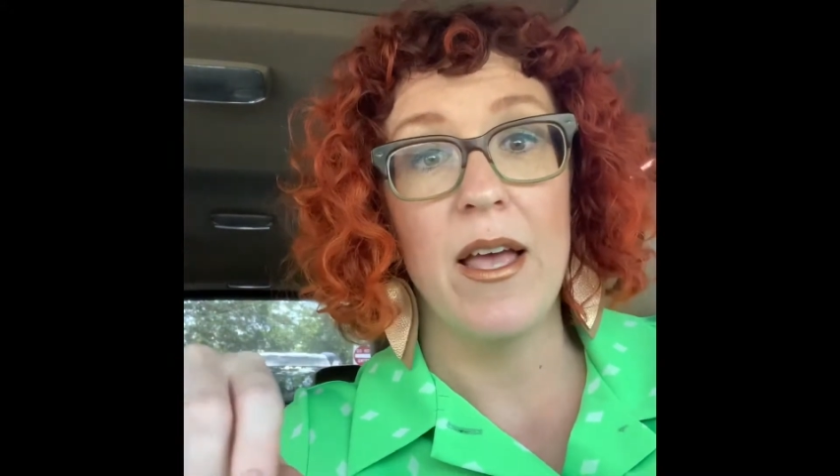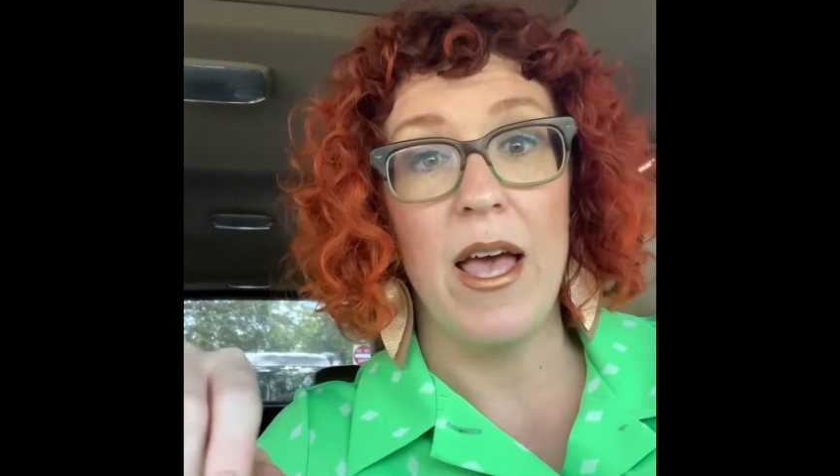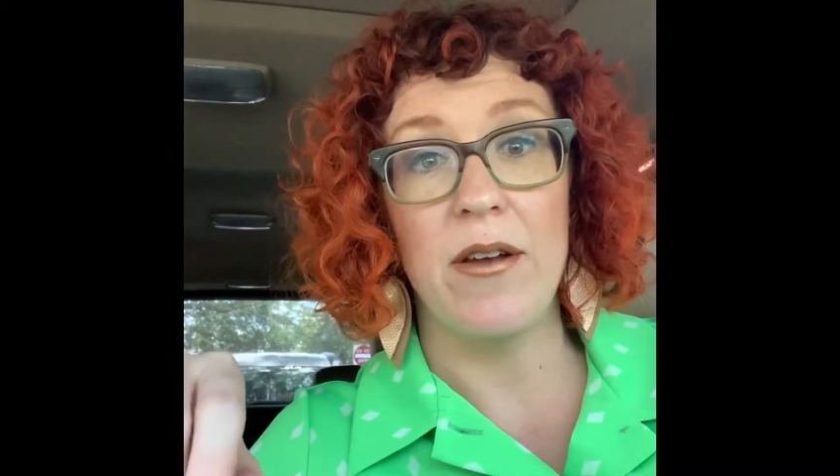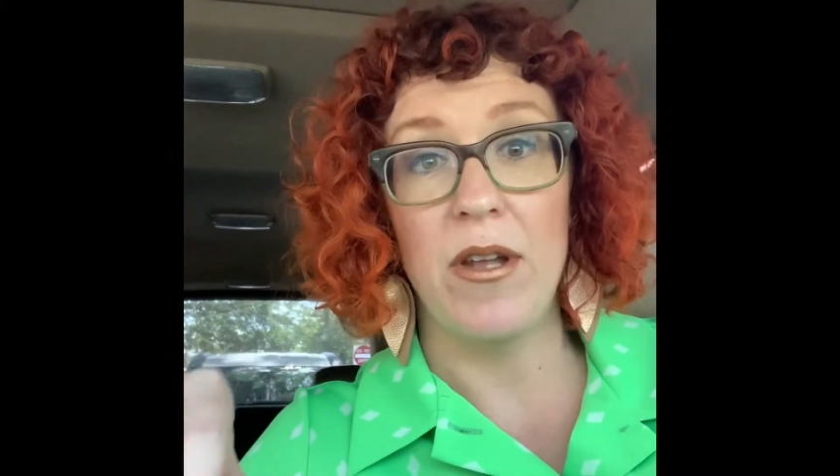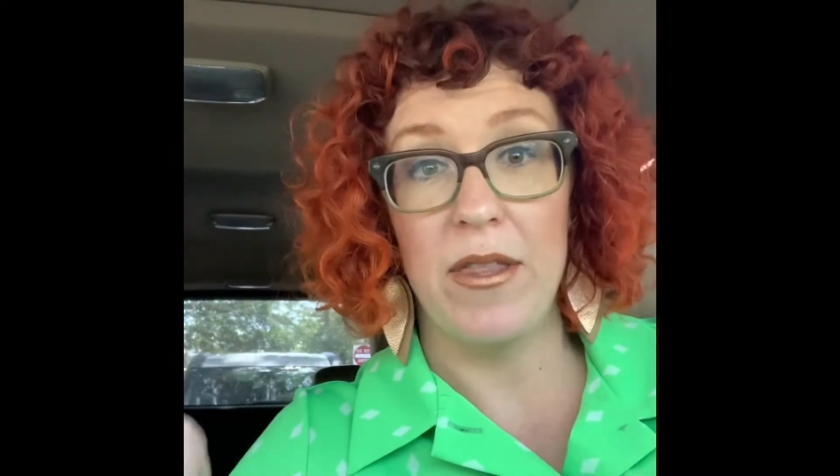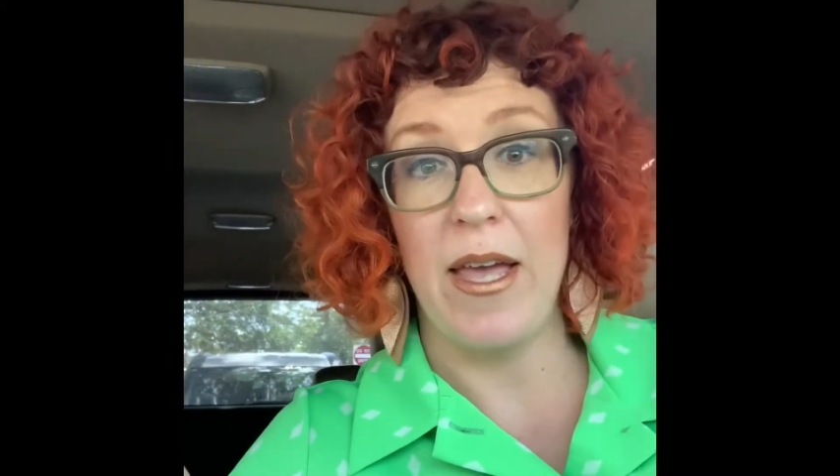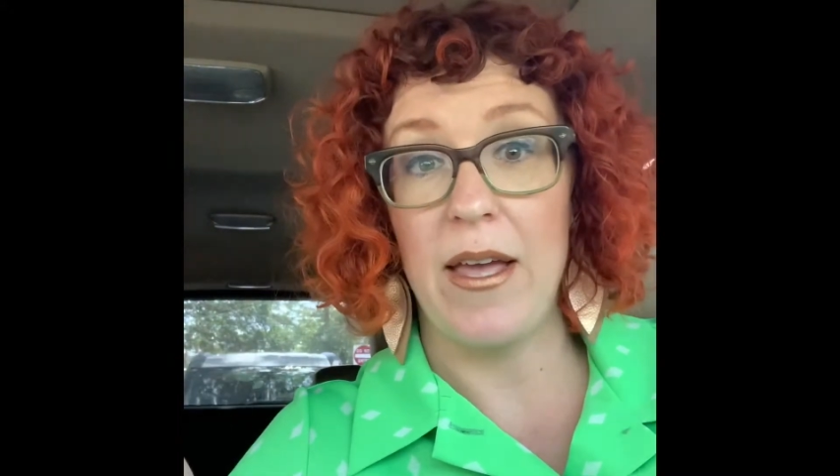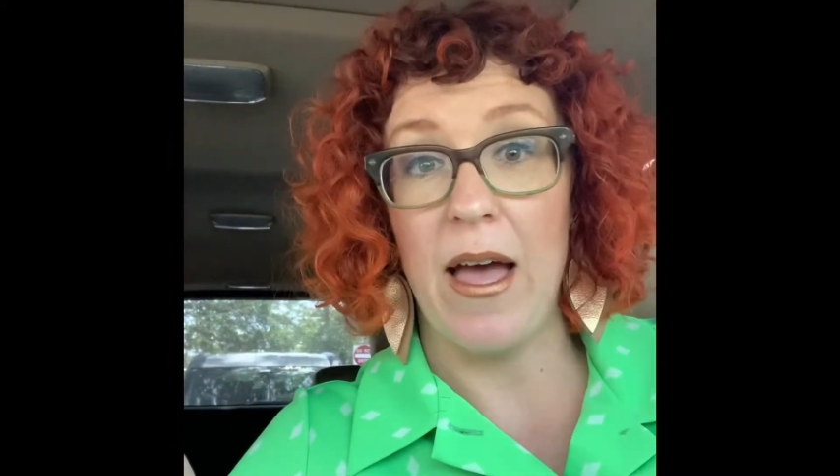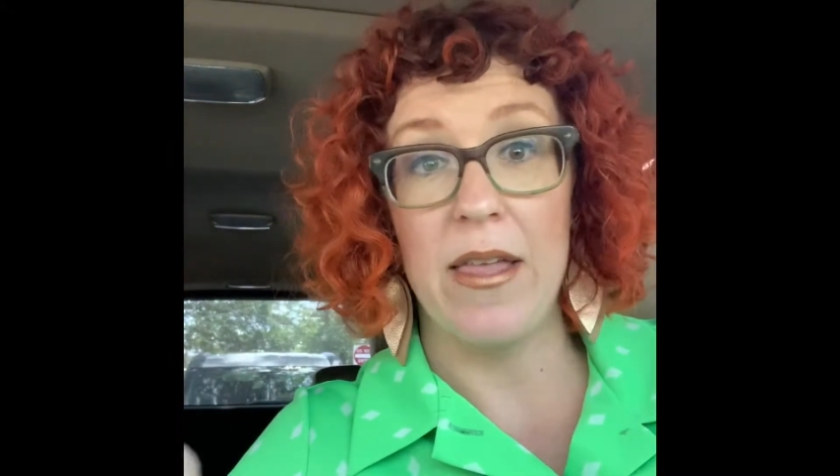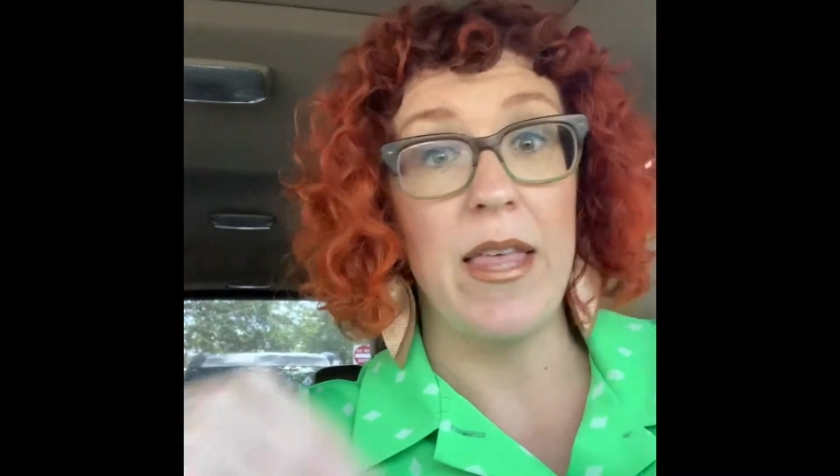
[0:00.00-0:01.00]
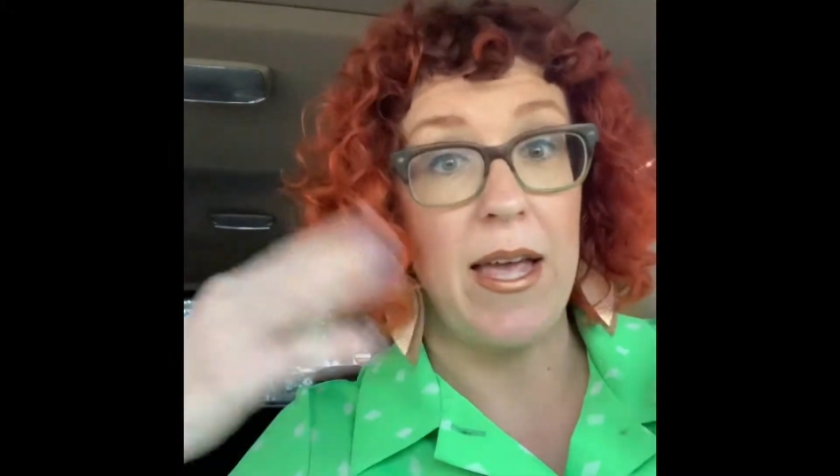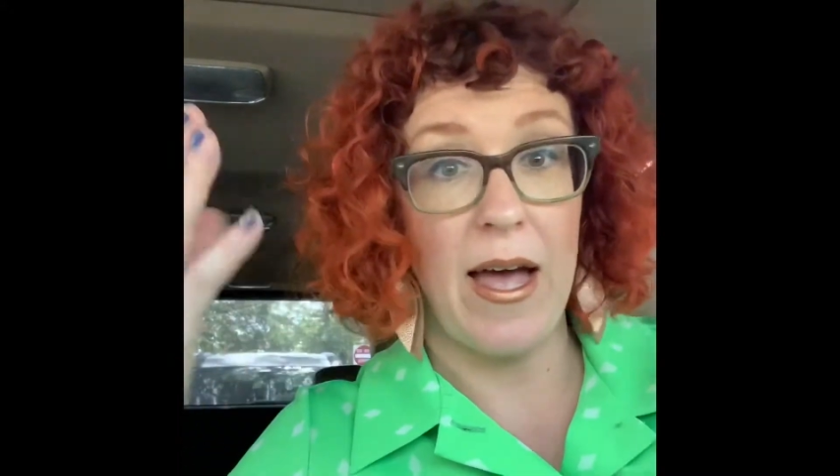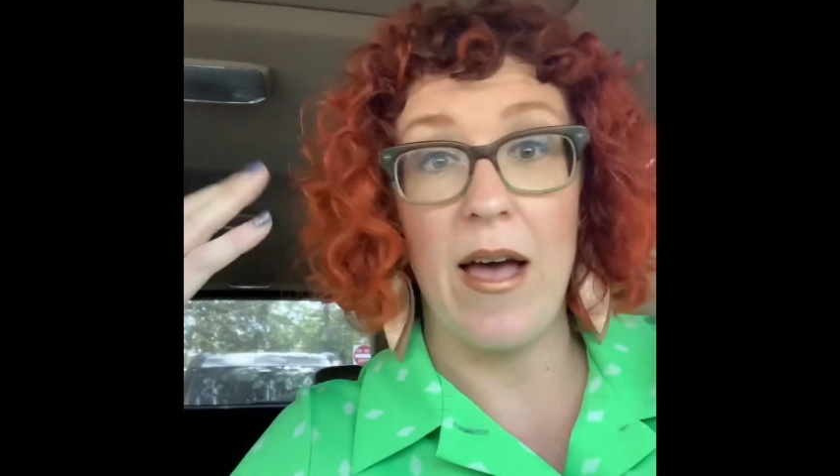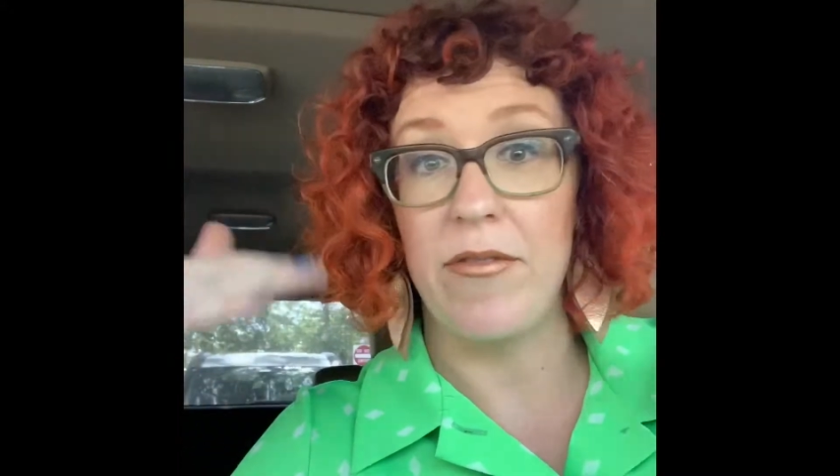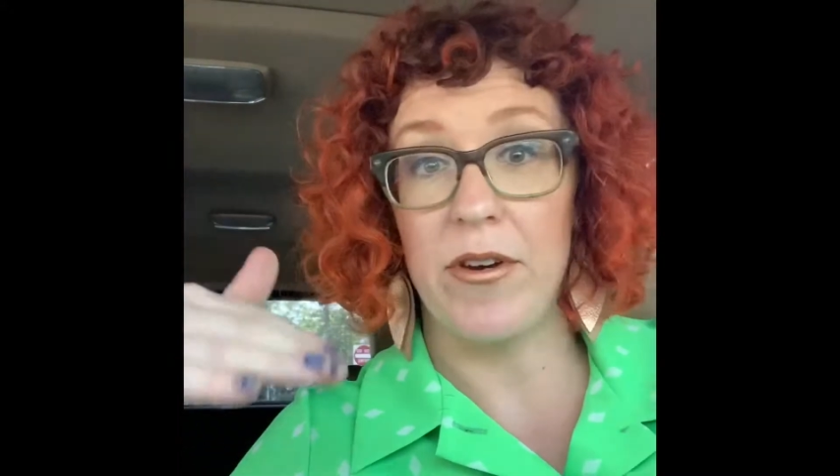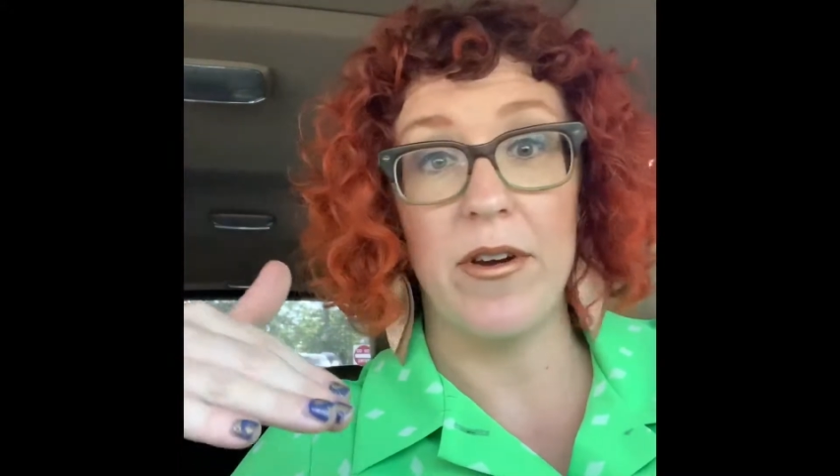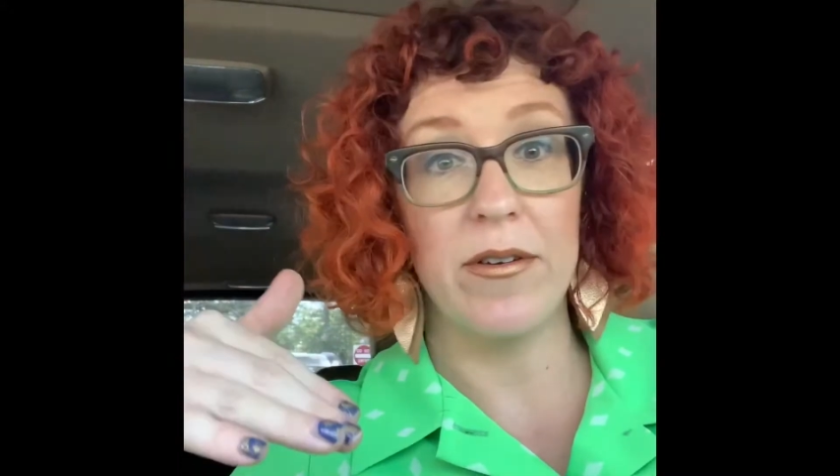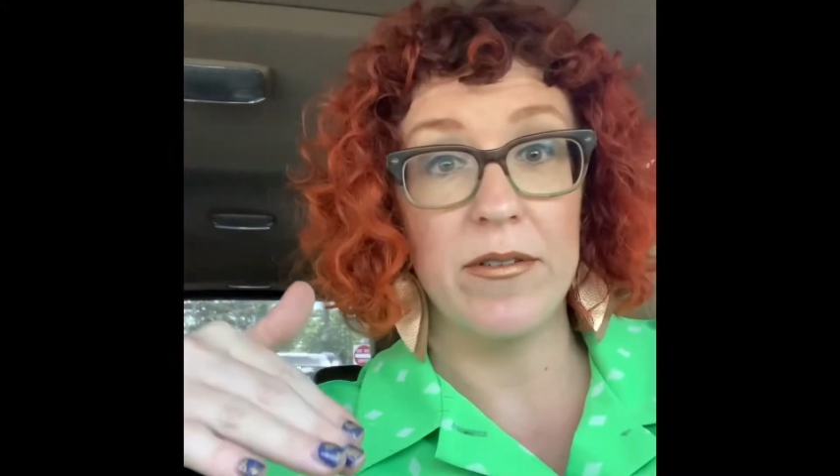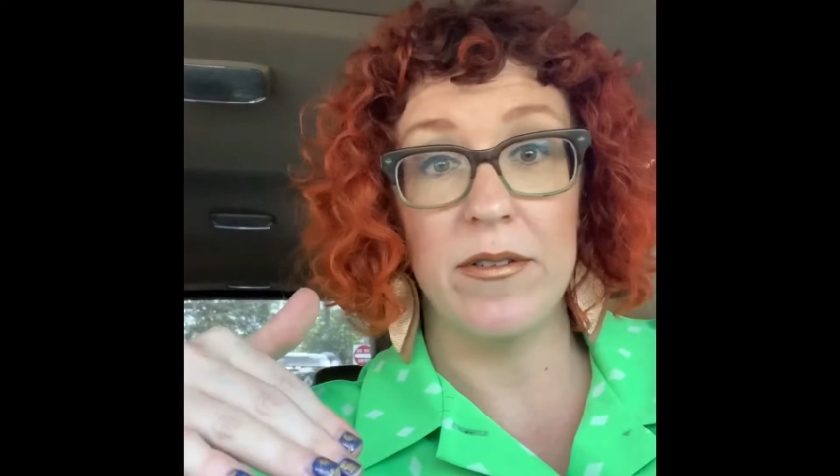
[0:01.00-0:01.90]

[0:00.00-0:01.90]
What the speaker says: and they have their